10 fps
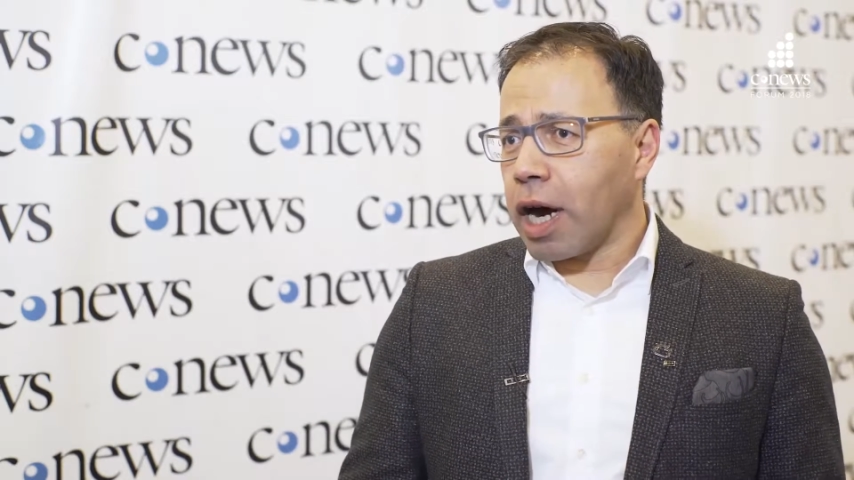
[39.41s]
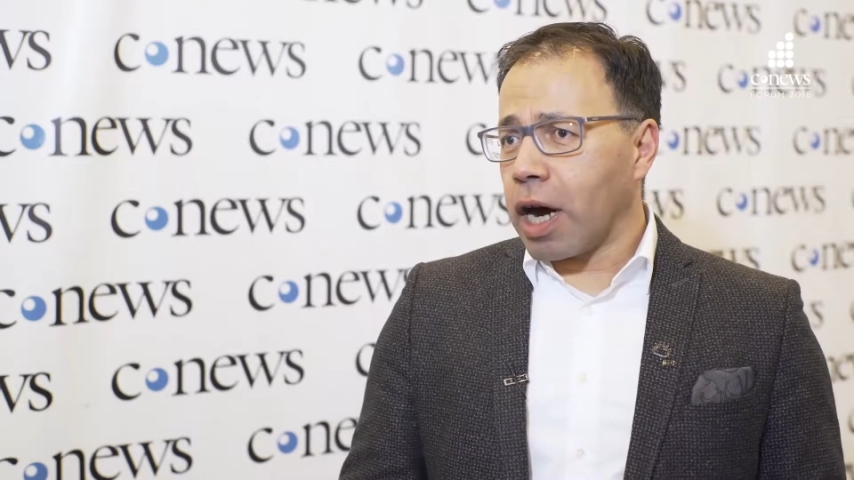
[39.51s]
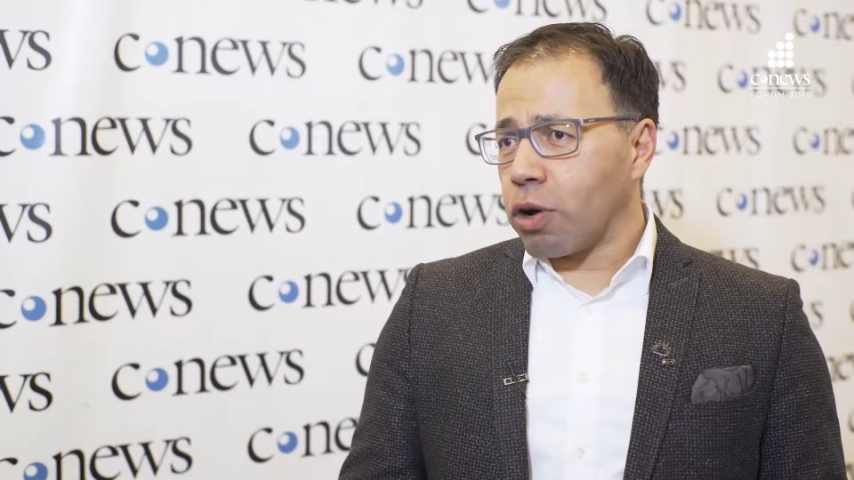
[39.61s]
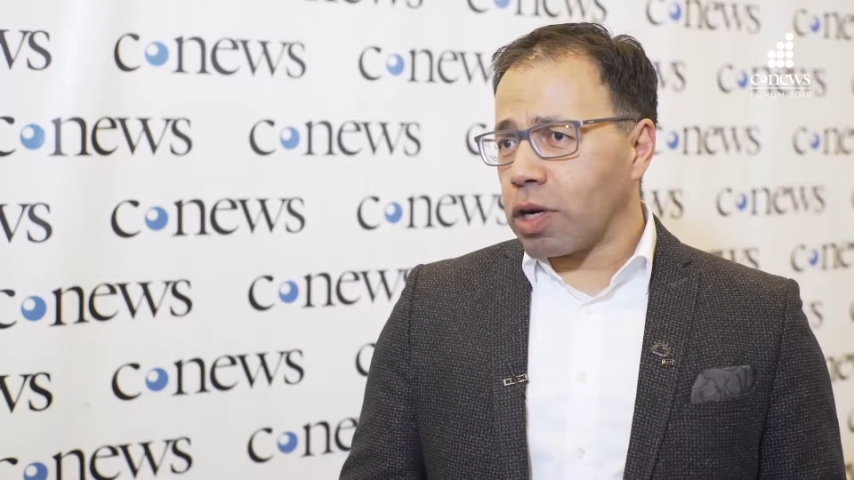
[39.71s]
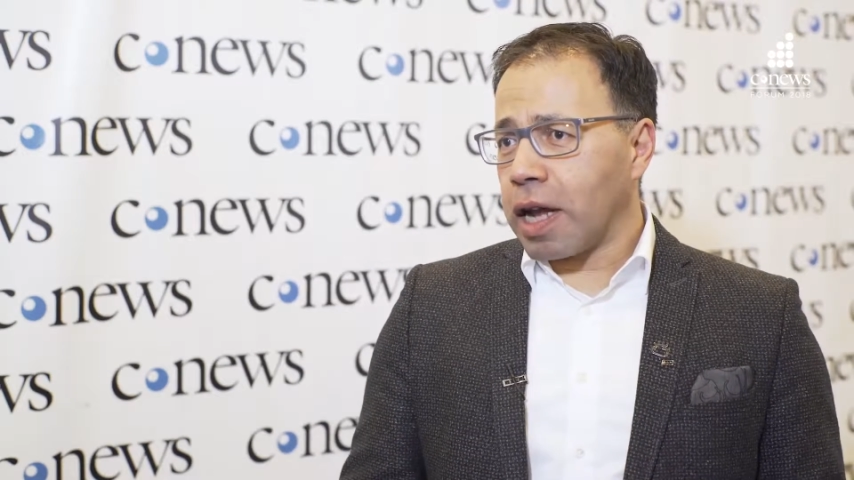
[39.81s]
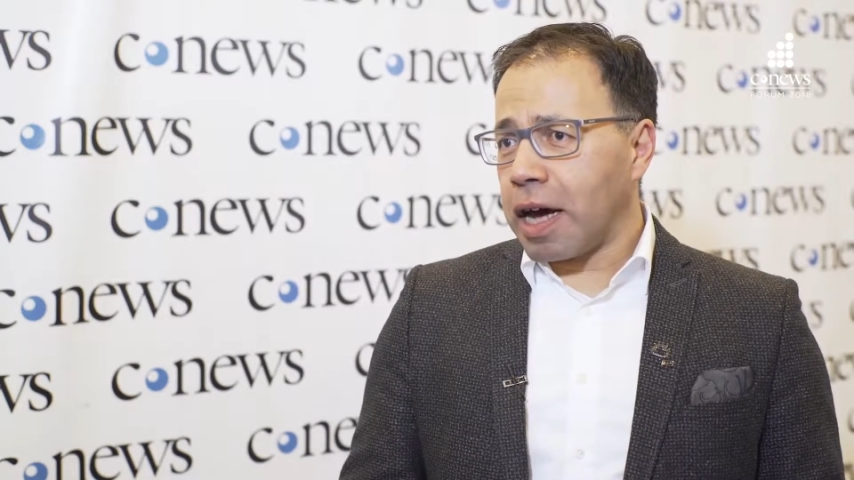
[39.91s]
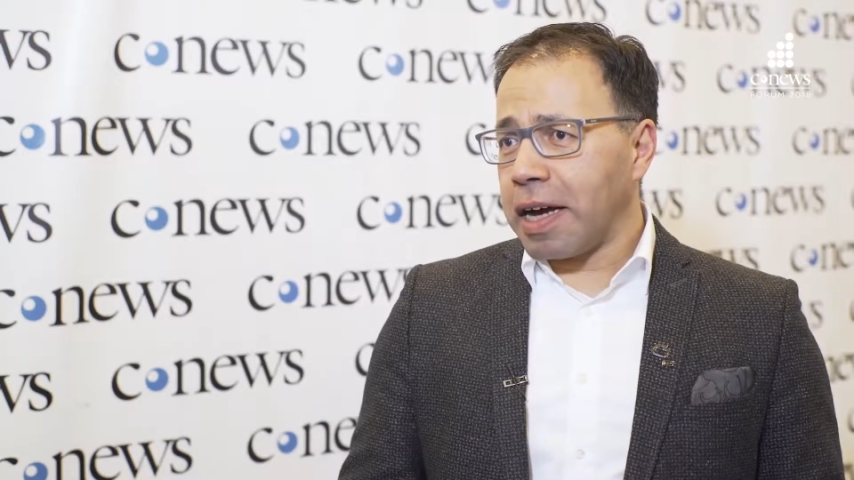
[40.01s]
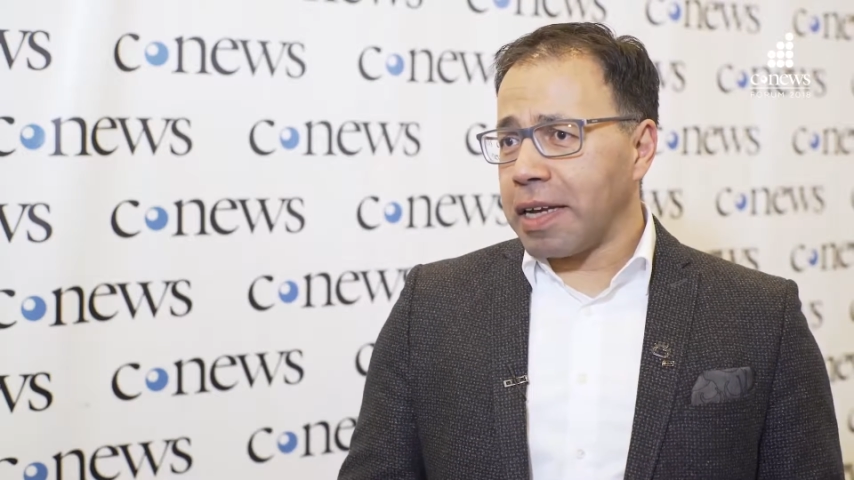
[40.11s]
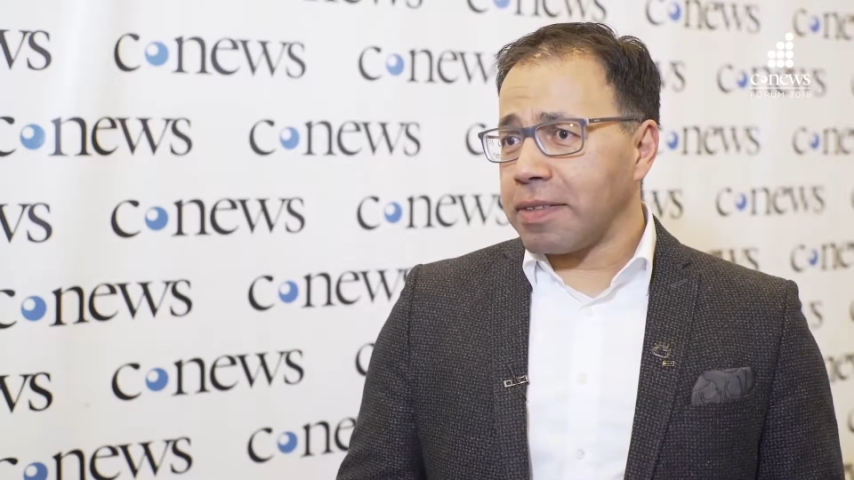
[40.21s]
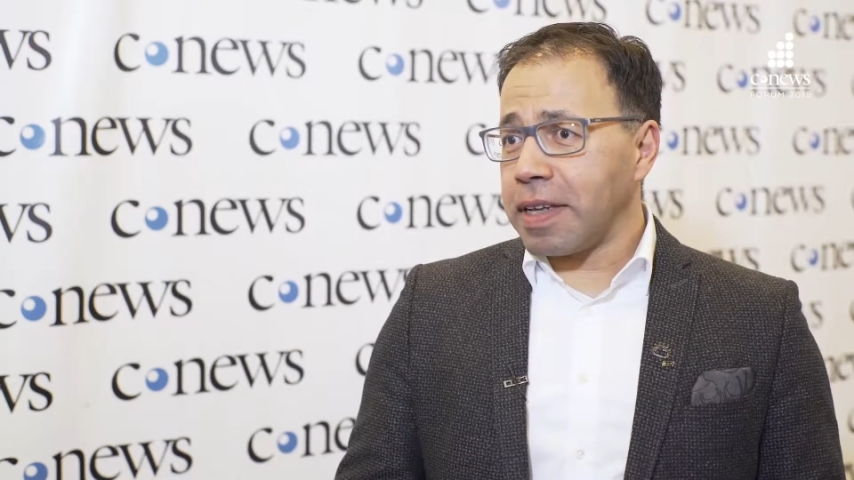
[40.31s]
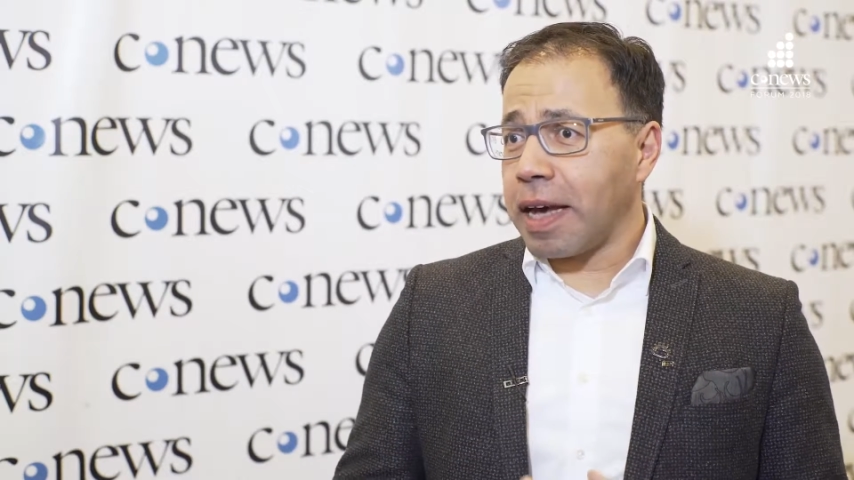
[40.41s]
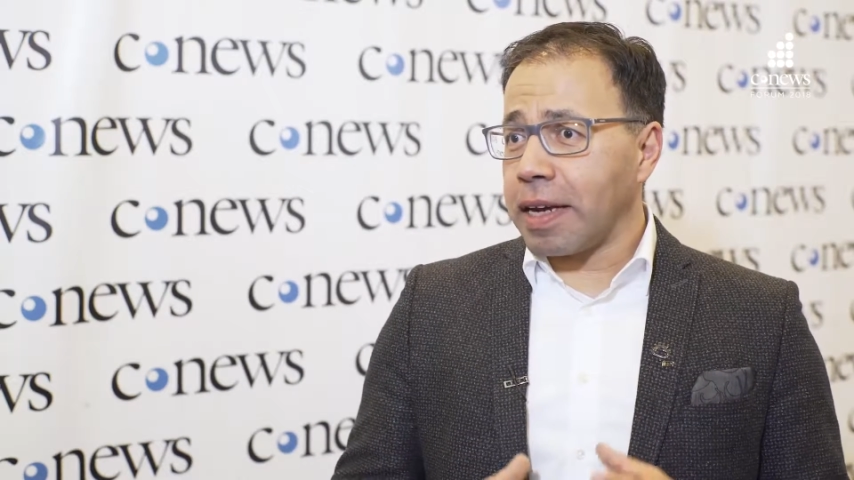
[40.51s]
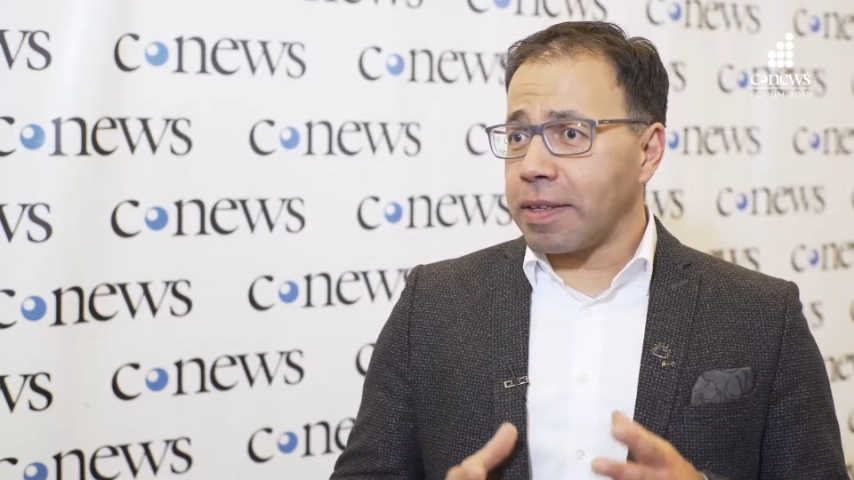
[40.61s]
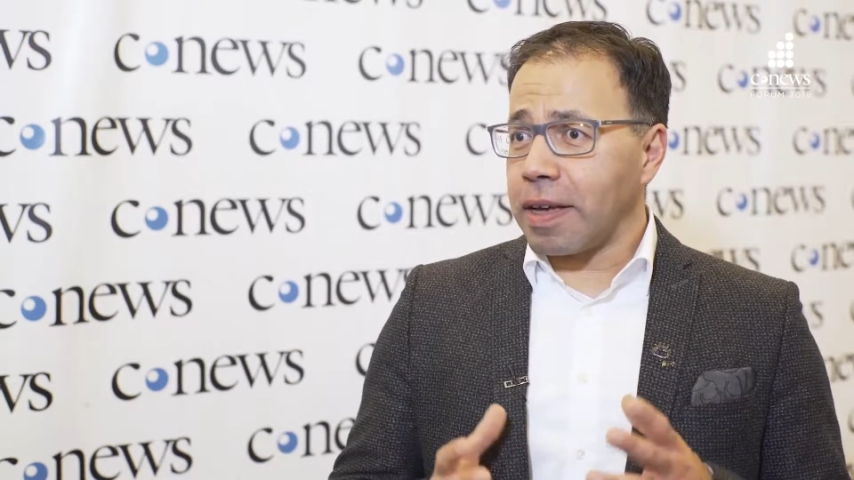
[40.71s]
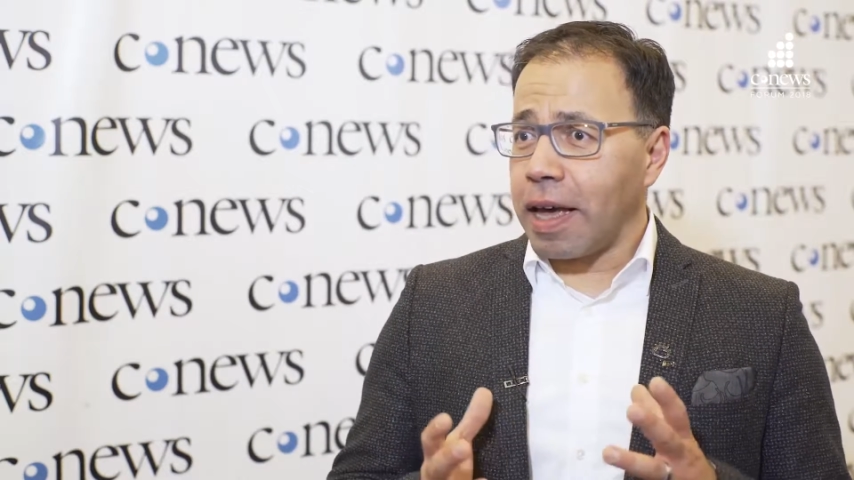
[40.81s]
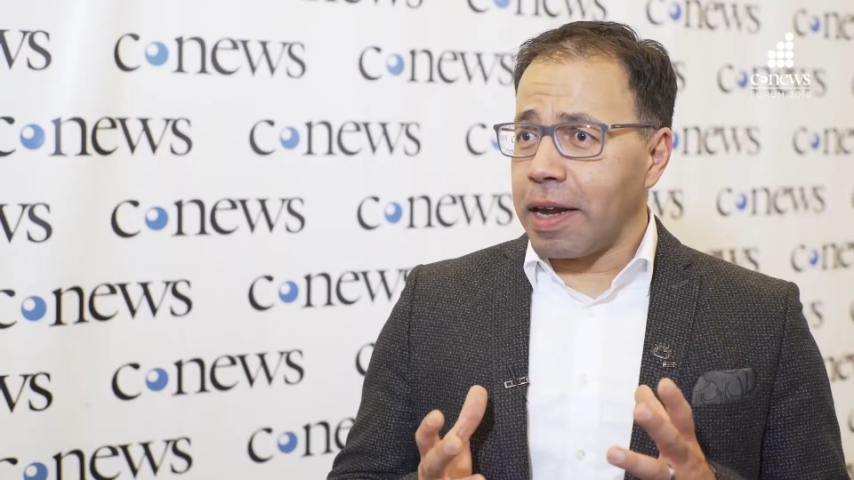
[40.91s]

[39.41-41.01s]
outlined that